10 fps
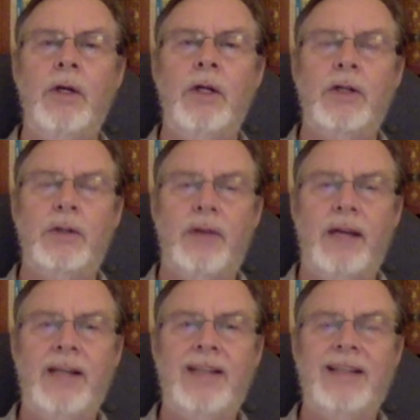So
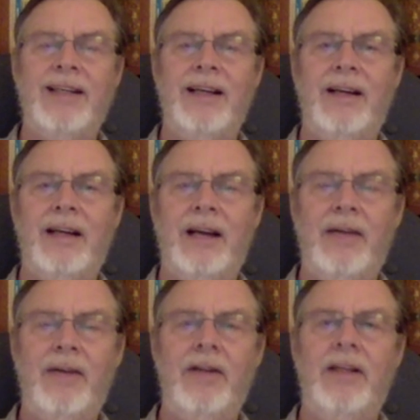that is a
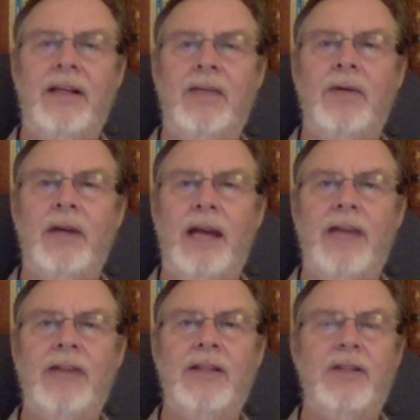covenant that will
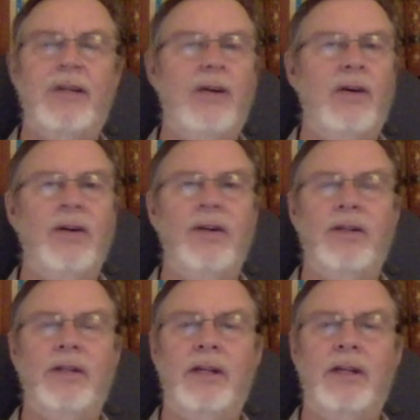last as long as